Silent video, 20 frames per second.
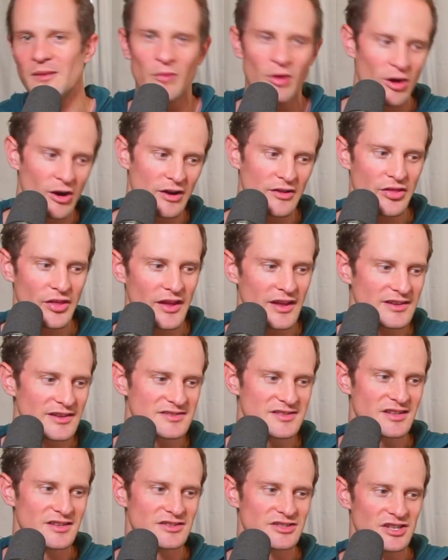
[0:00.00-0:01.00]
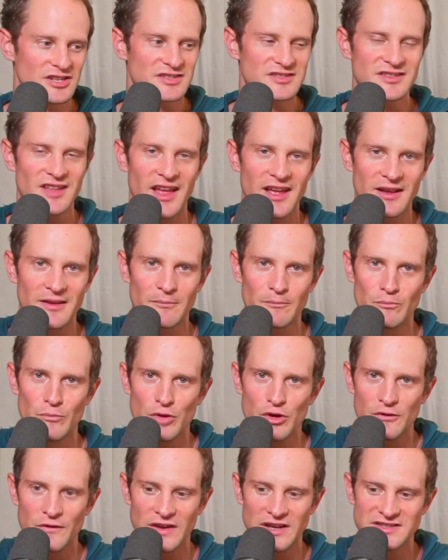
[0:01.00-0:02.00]
more things than just like
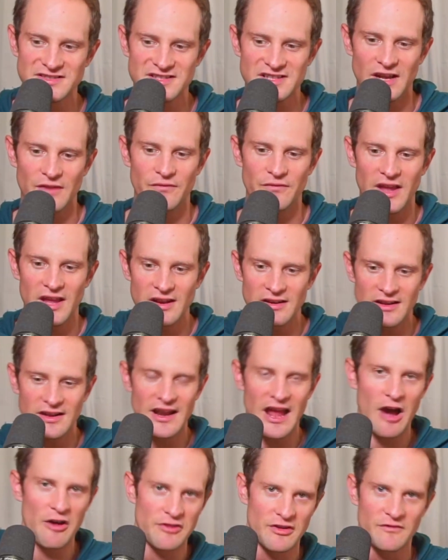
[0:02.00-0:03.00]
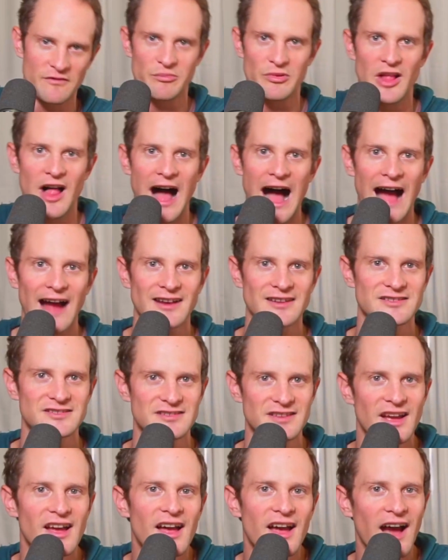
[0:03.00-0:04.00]
moving stuff in and out of
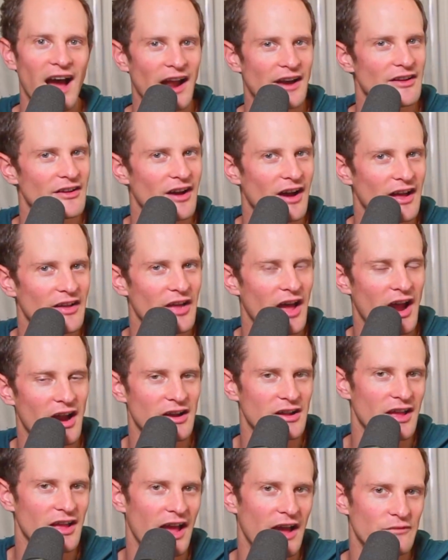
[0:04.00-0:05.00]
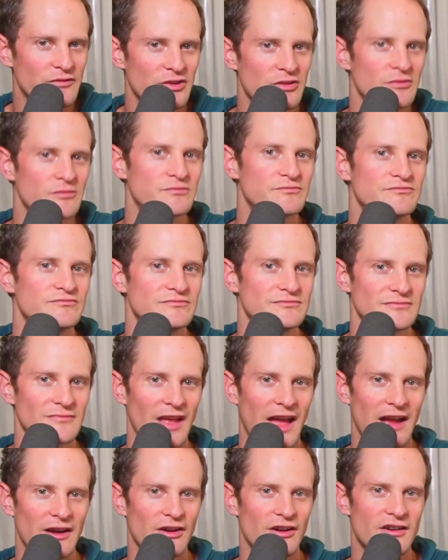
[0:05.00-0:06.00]
blocks. I don't know. Have you
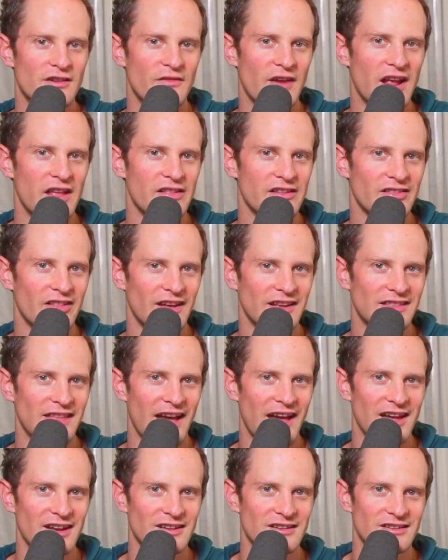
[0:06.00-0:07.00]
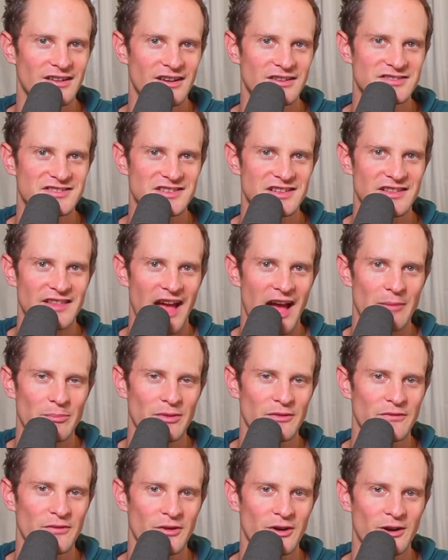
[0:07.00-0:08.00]
heard of anything like that or seen that
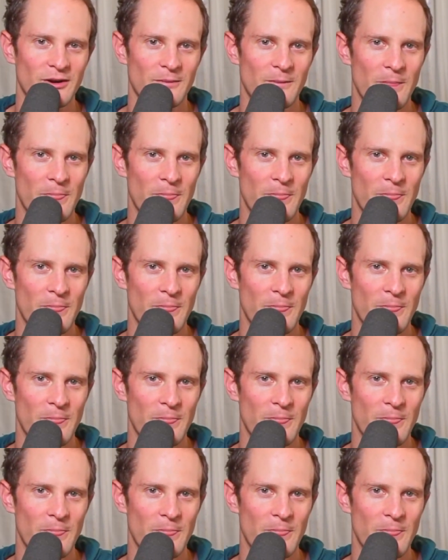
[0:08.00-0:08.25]
before?